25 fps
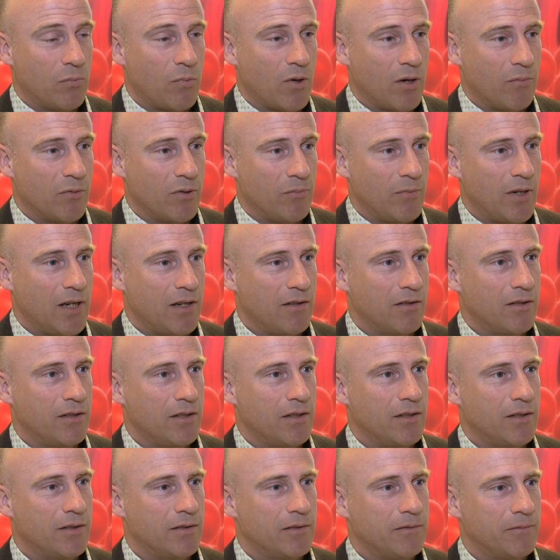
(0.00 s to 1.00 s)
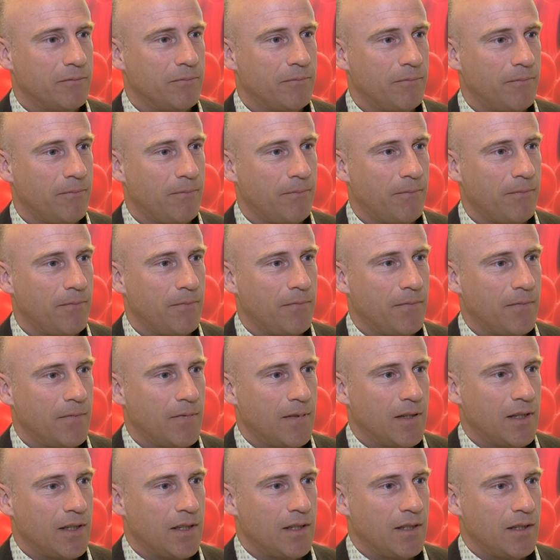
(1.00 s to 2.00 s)
the problem now. Very strong
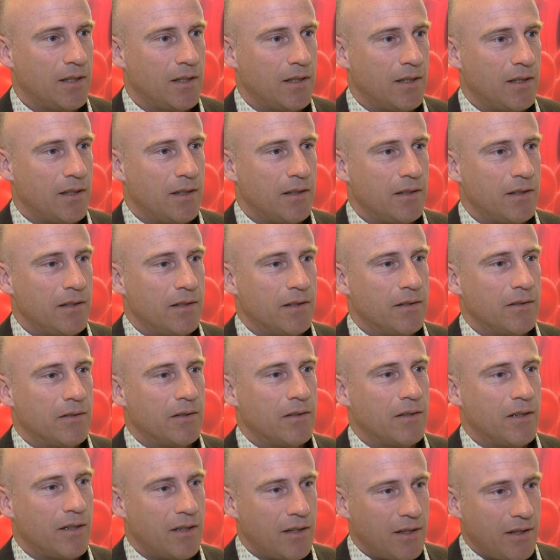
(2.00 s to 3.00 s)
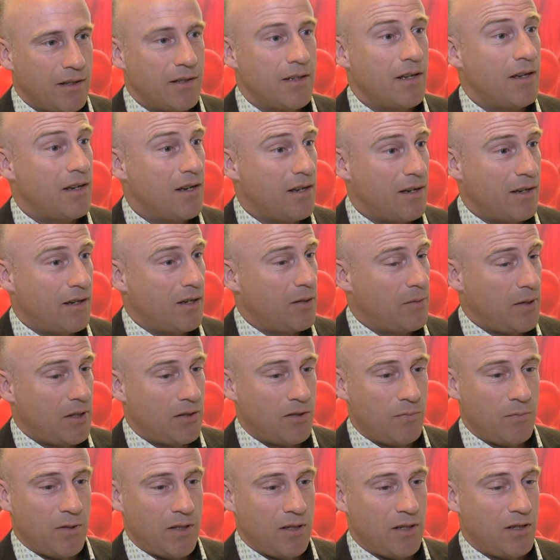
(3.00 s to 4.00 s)
foundation to build on. Yeah, I mean,
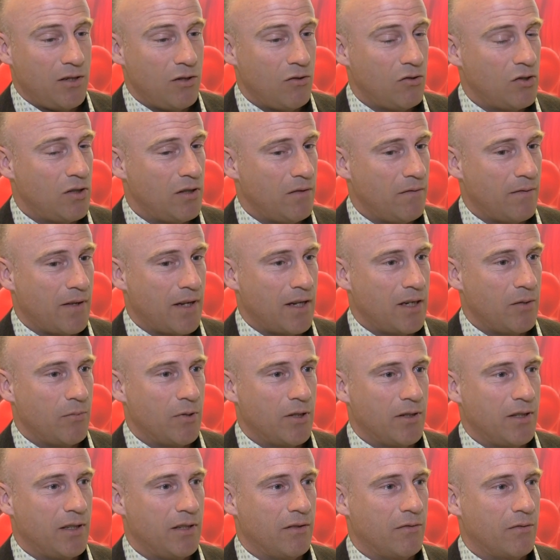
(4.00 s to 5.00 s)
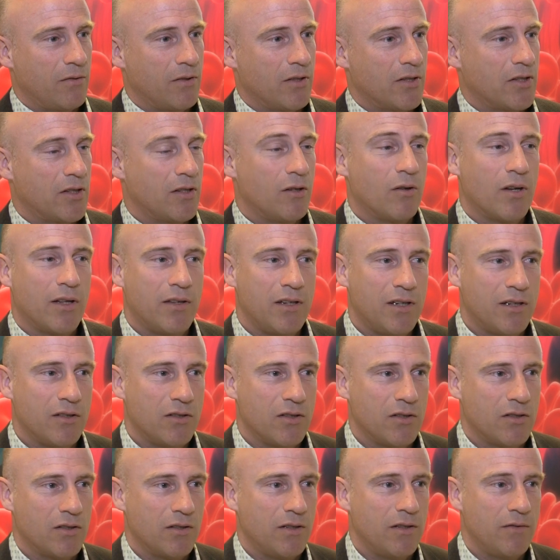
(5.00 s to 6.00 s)
it's been a hugely valuable thing for us. You know, I think
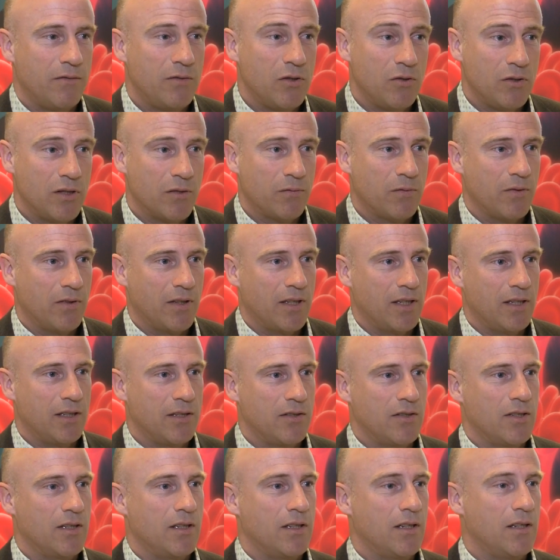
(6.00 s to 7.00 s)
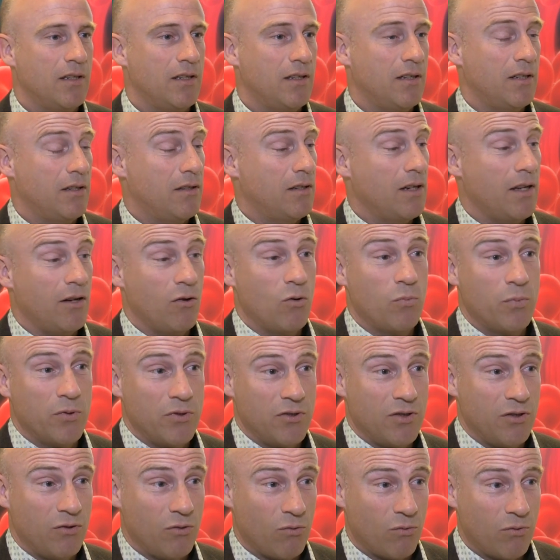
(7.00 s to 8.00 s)
it does a few different things. It, it, it
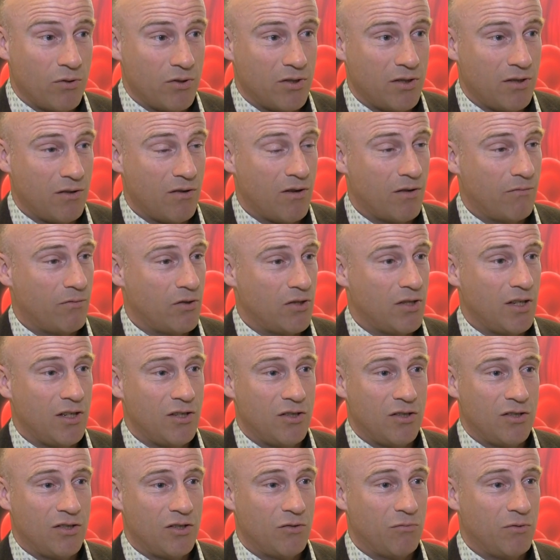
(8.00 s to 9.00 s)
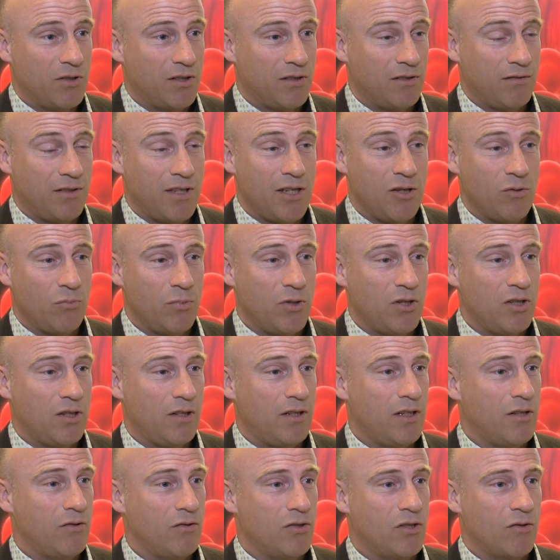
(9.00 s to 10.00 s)
opens the doors to conversations with key
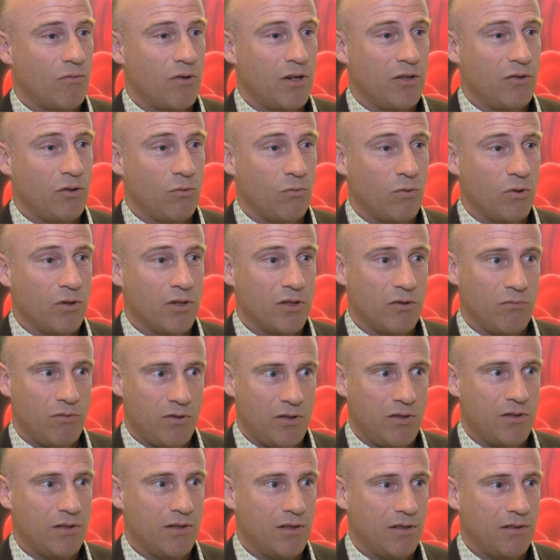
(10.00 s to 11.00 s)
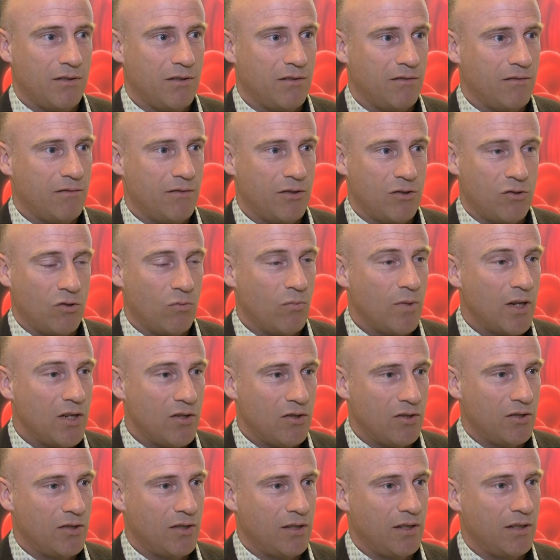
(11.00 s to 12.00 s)
opinion leaders around the world, which is a, a,
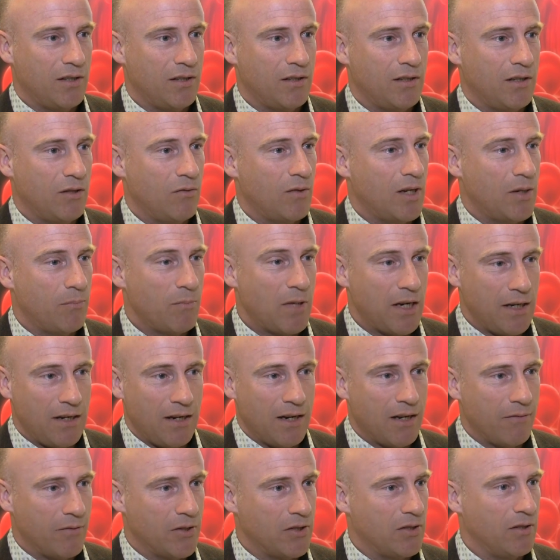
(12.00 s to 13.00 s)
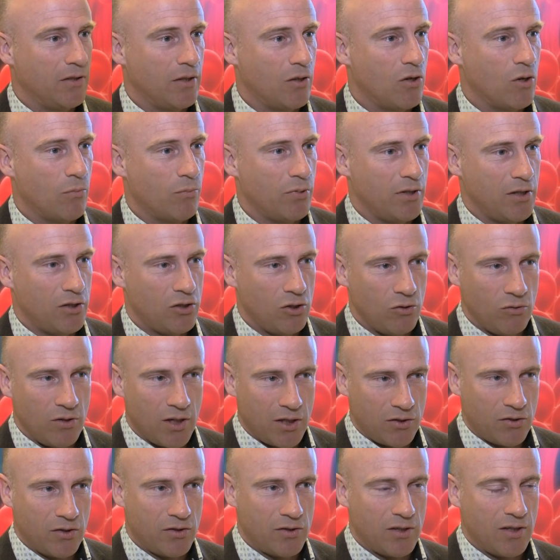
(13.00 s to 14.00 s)
tremendous thing, you know, at many levels in the company too,
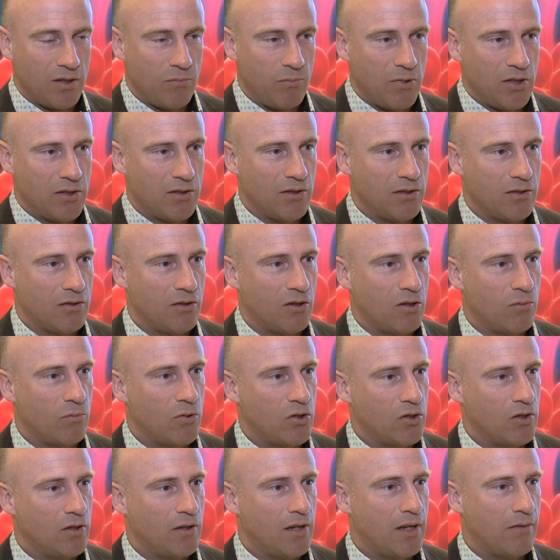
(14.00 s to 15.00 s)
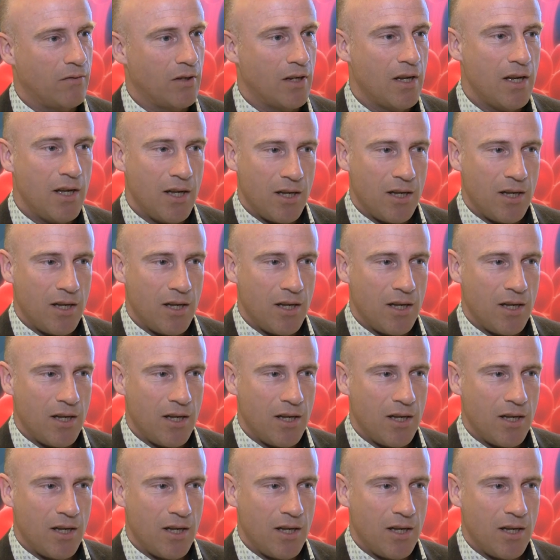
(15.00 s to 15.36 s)
not just at a business and commercial level,